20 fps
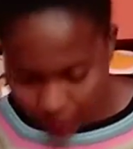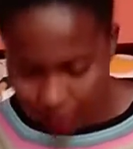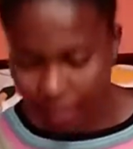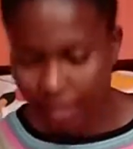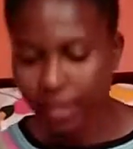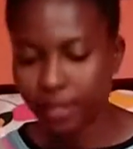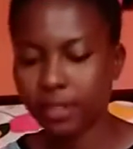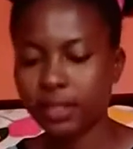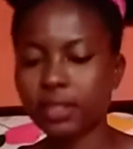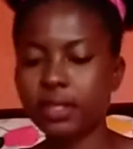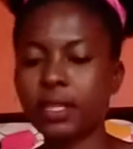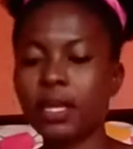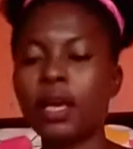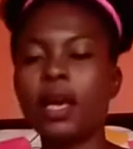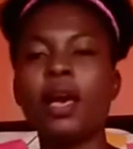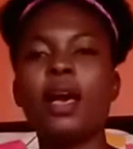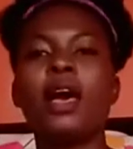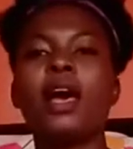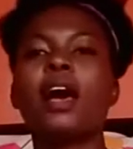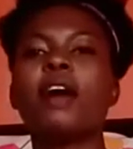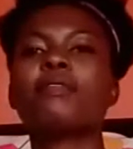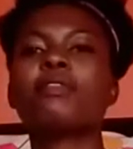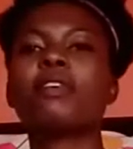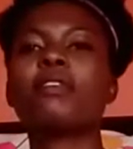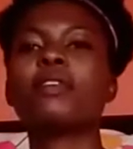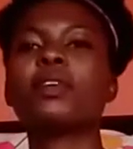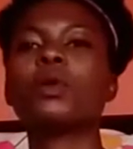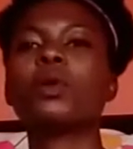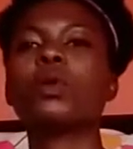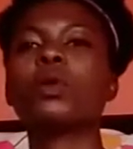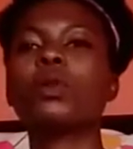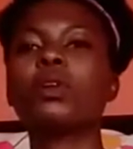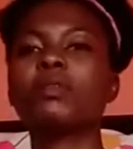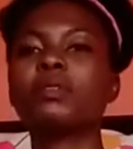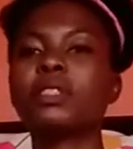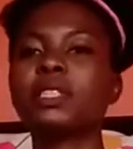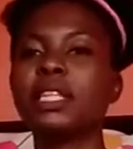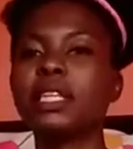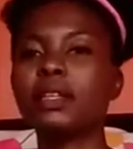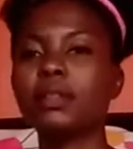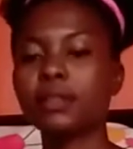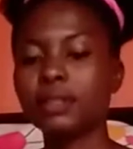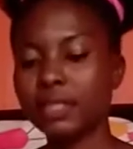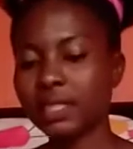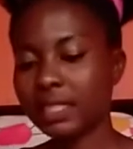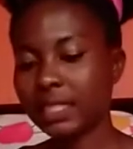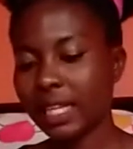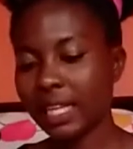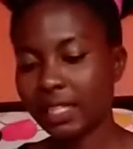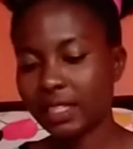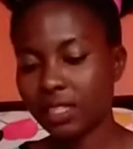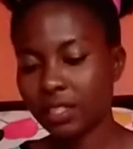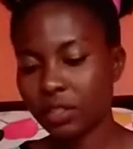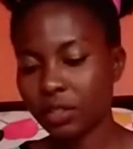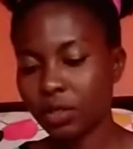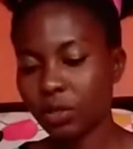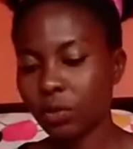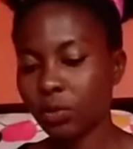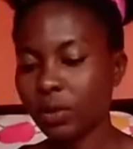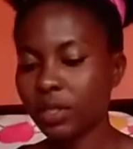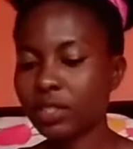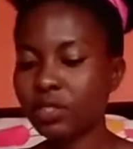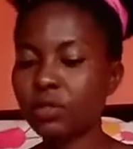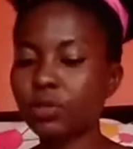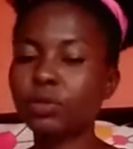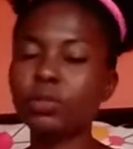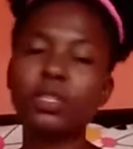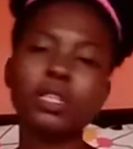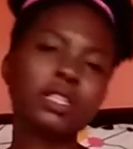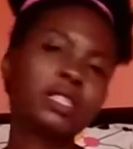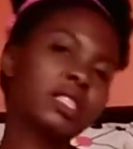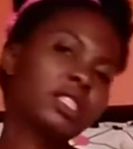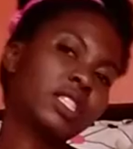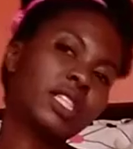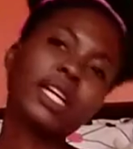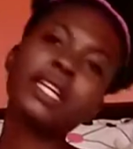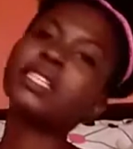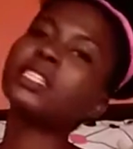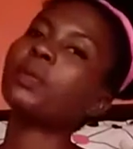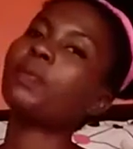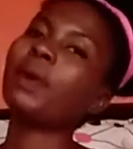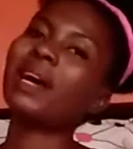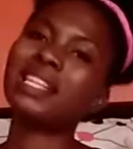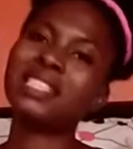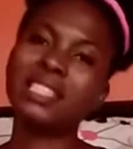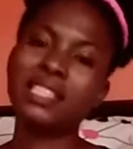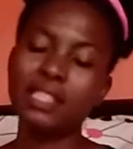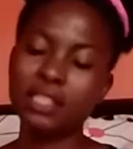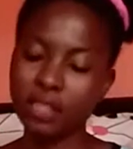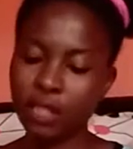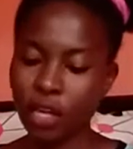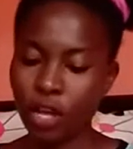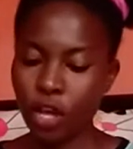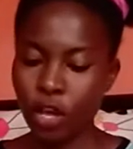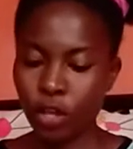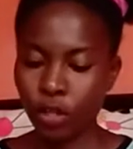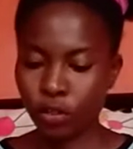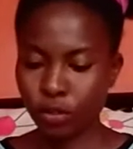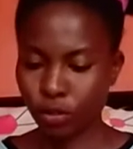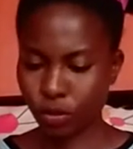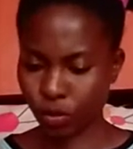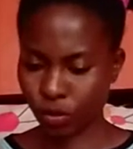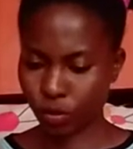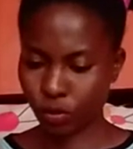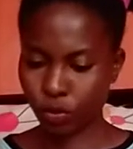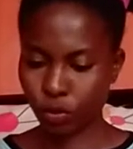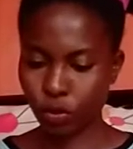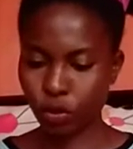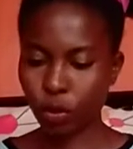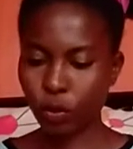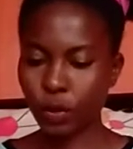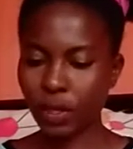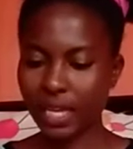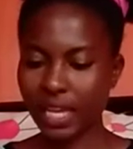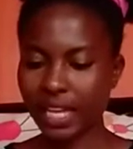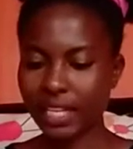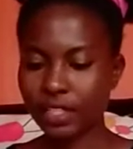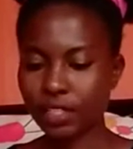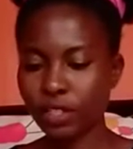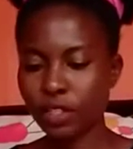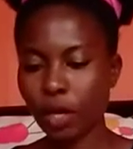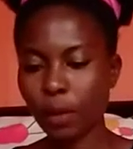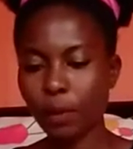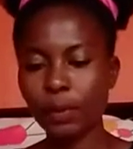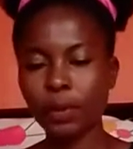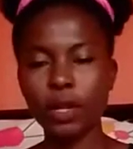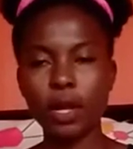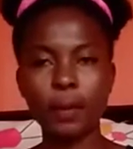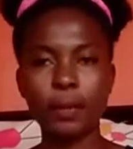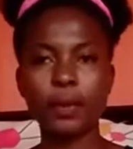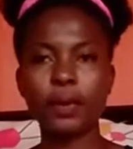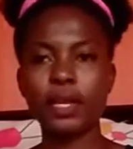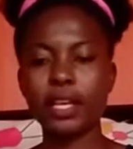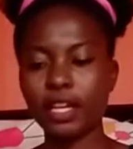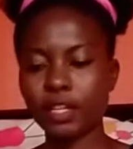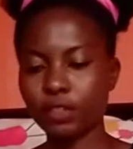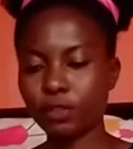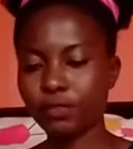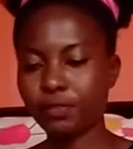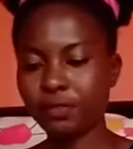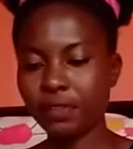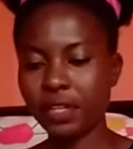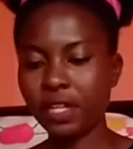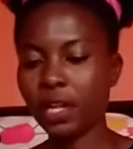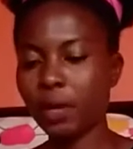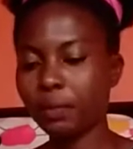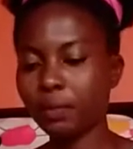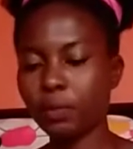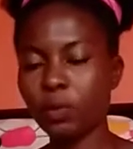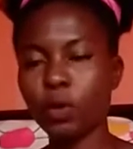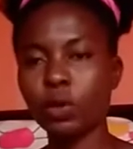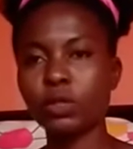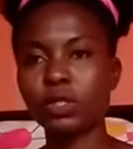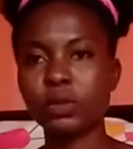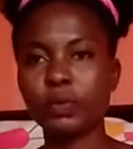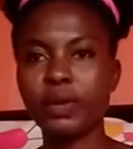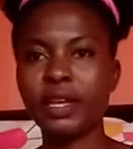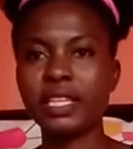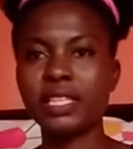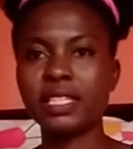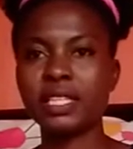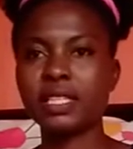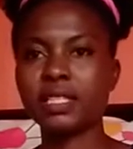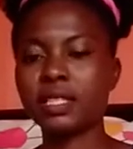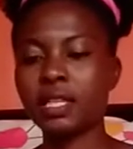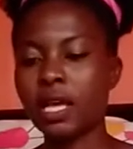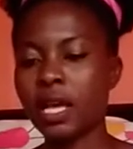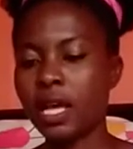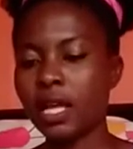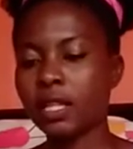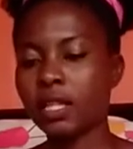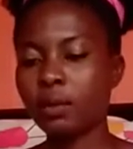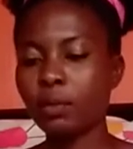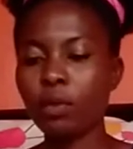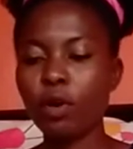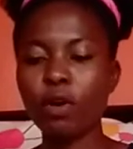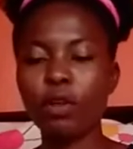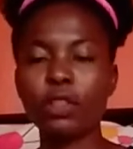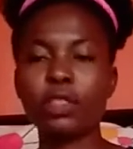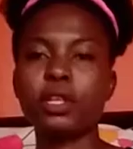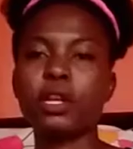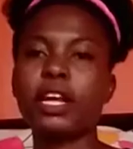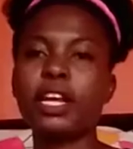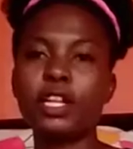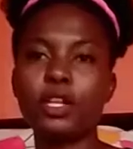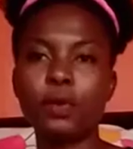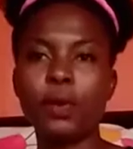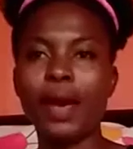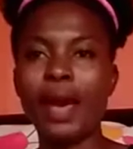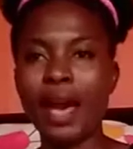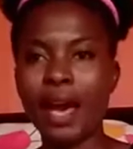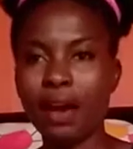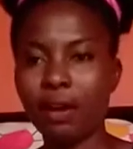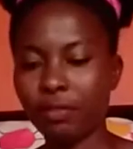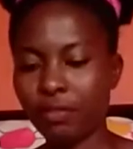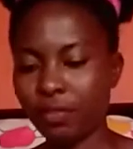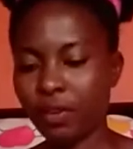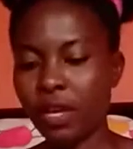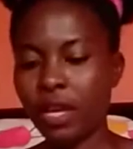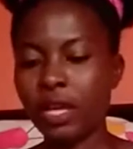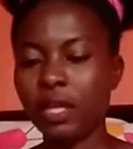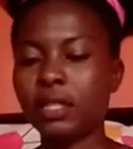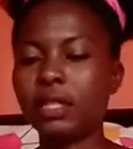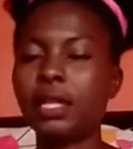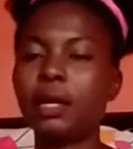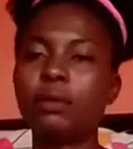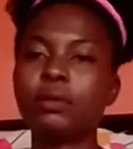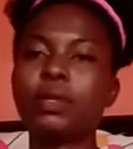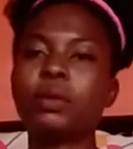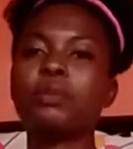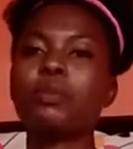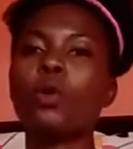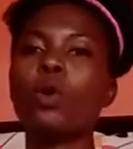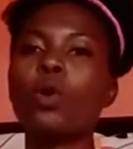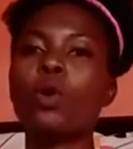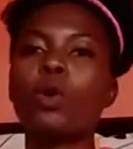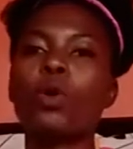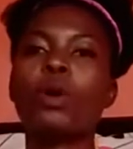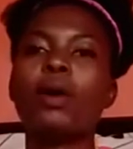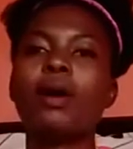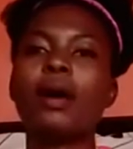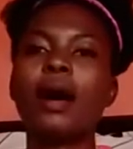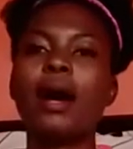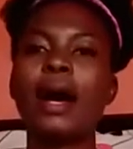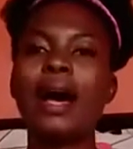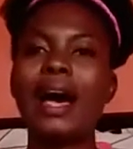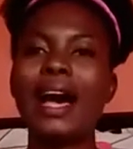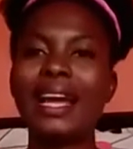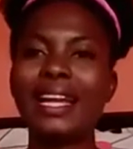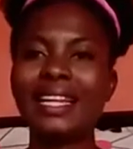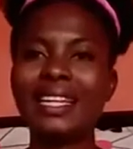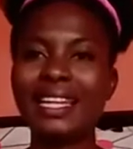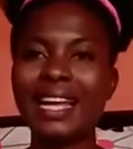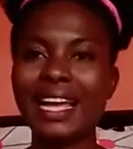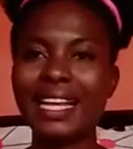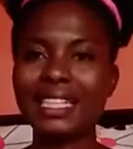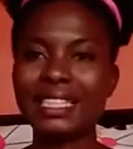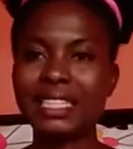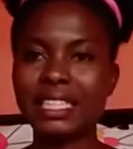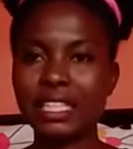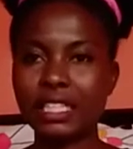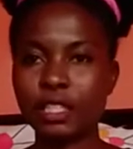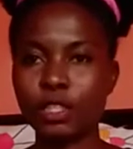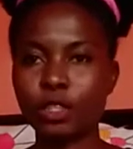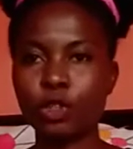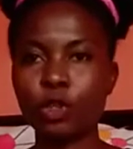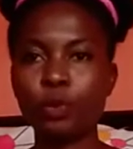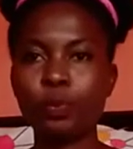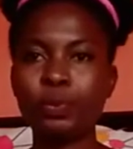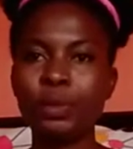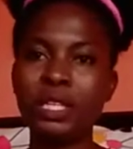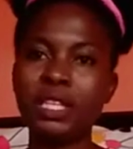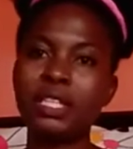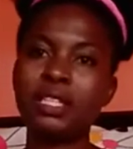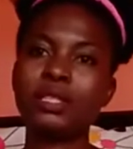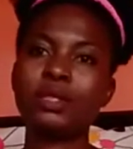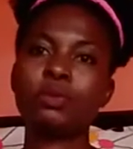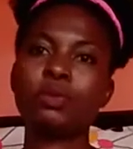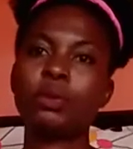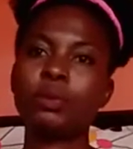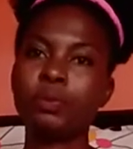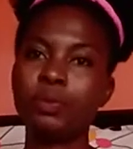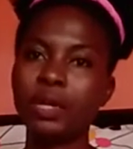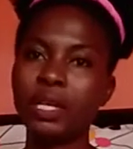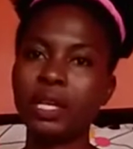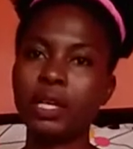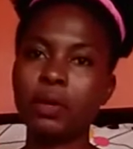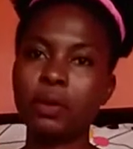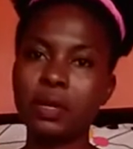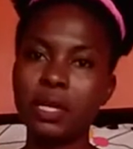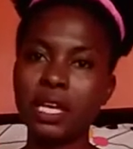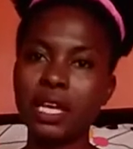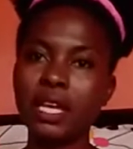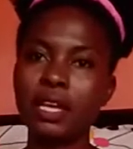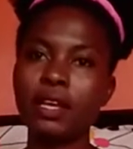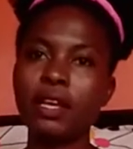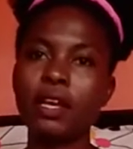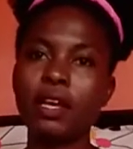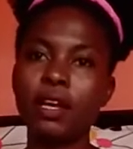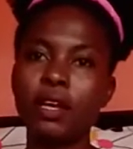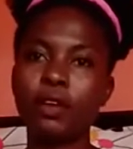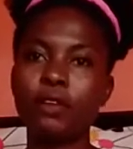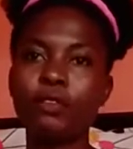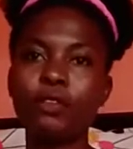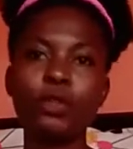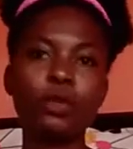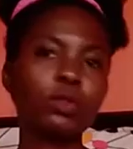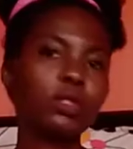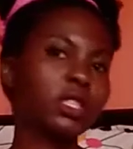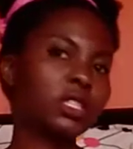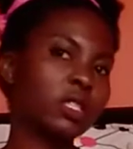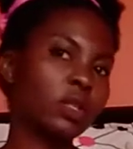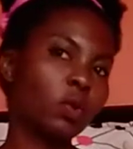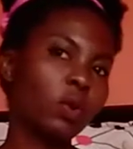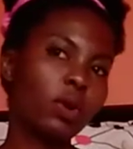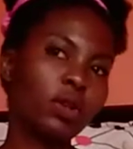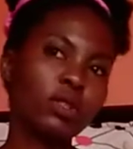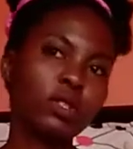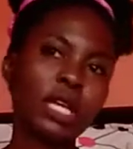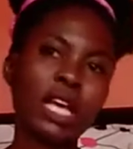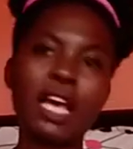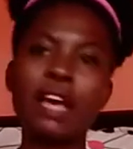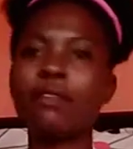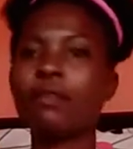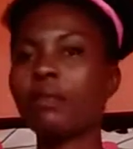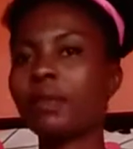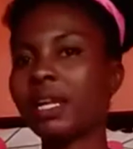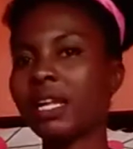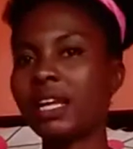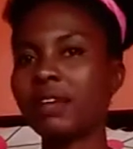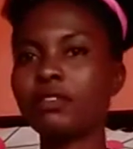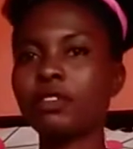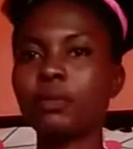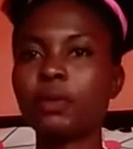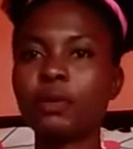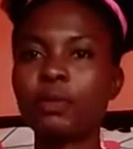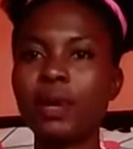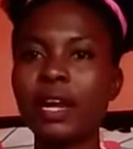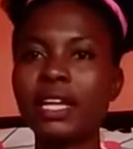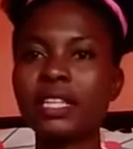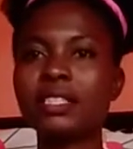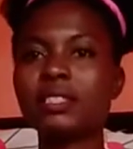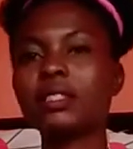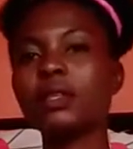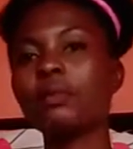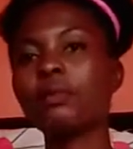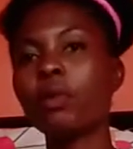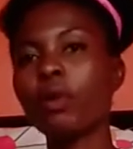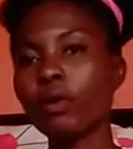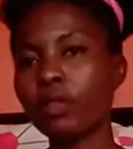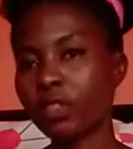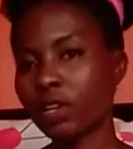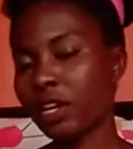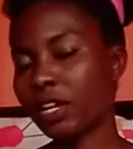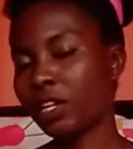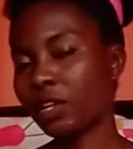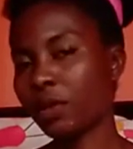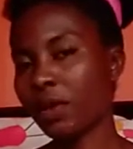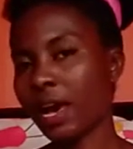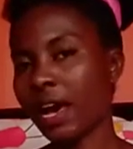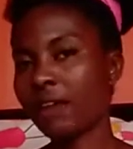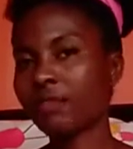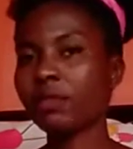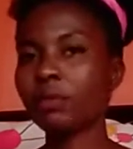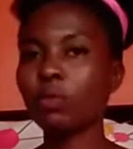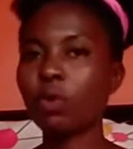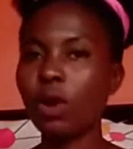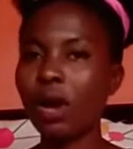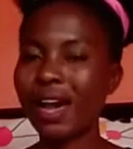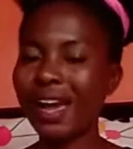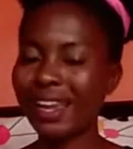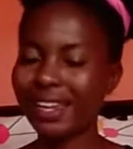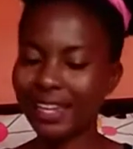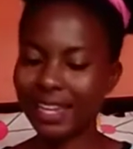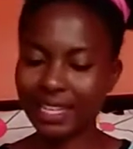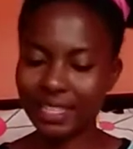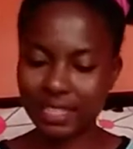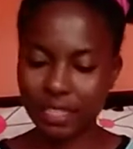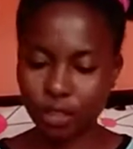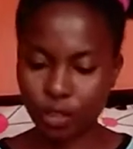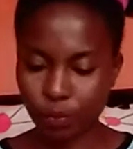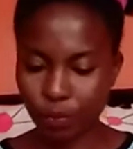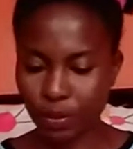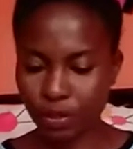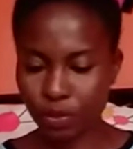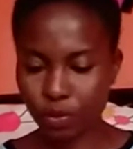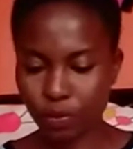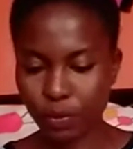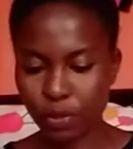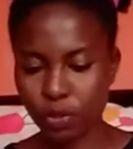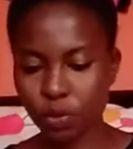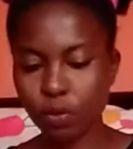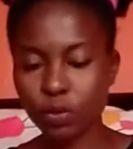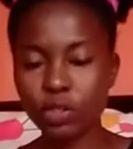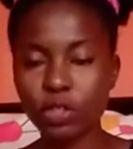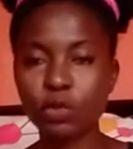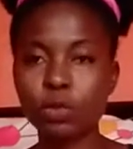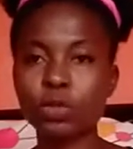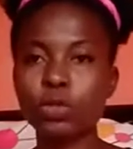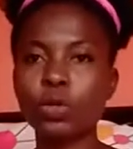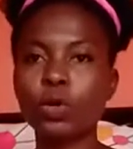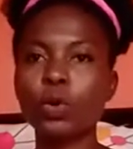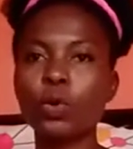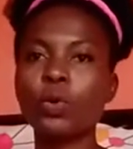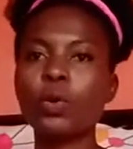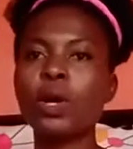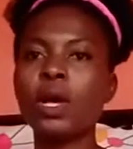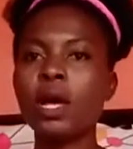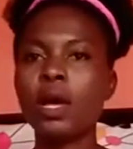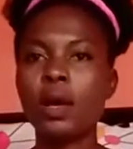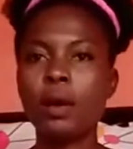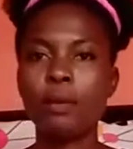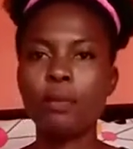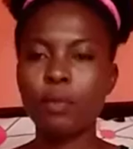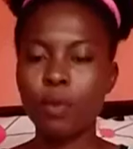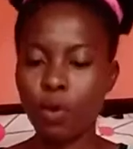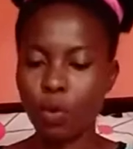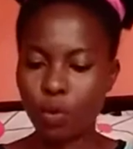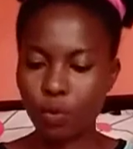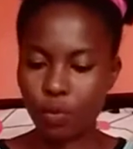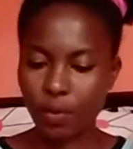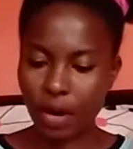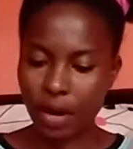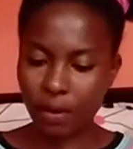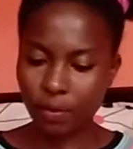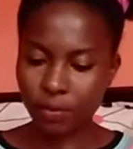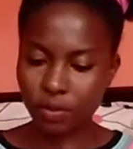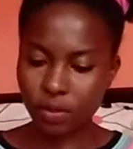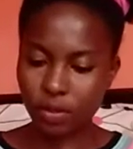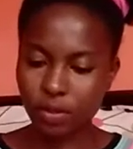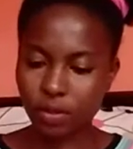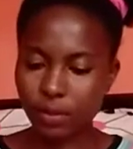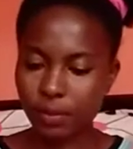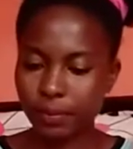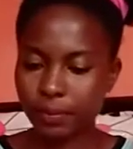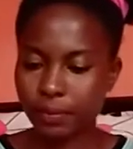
Yes, I've covered all of the nails. The next thing to do is to just change a pattern so you can double up, okay, to fill up more spaces. The more thread you have, now the more highlighted your piece will be, okay? If you notice the ones I have on my left and my right, the more thread you have, the more highlighted your piece will be. So we just want to go more rounds.